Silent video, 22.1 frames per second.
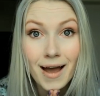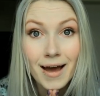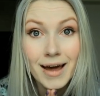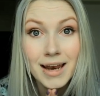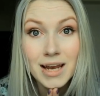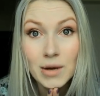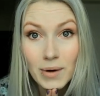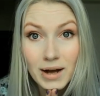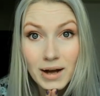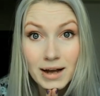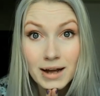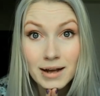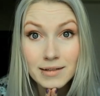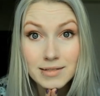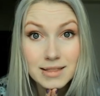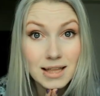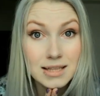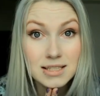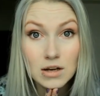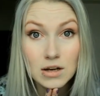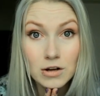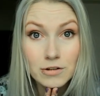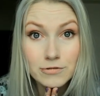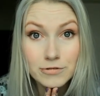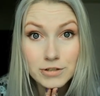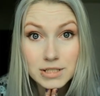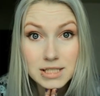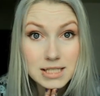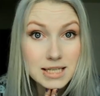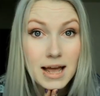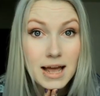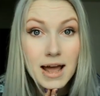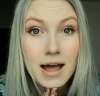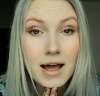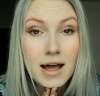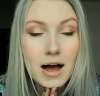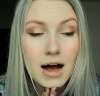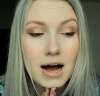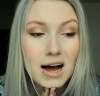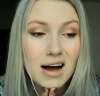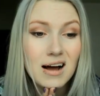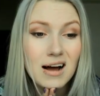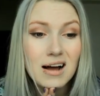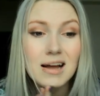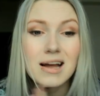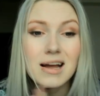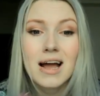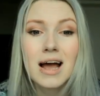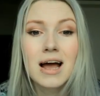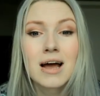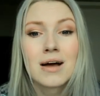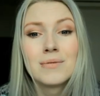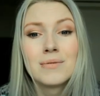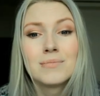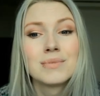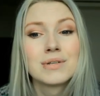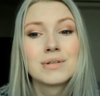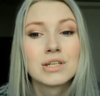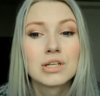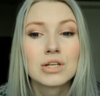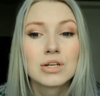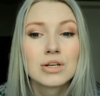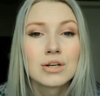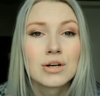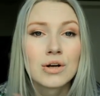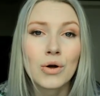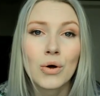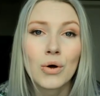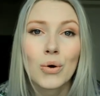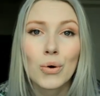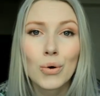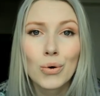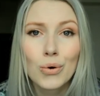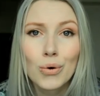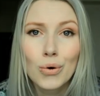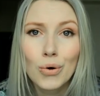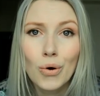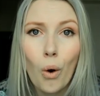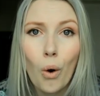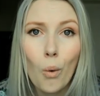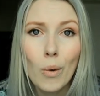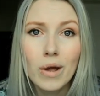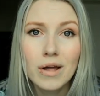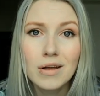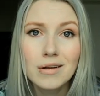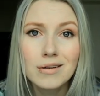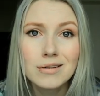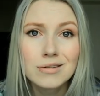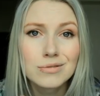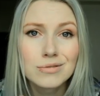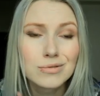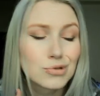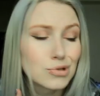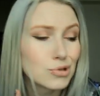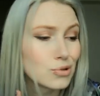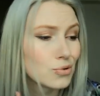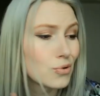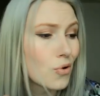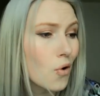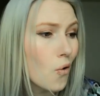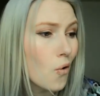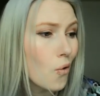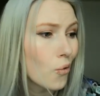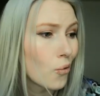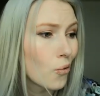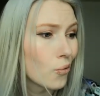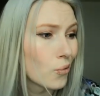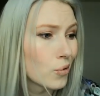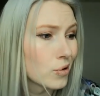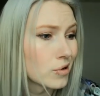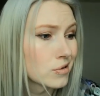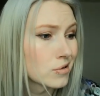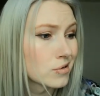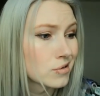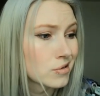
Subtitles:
Anyway, that's all for today. I am going to go...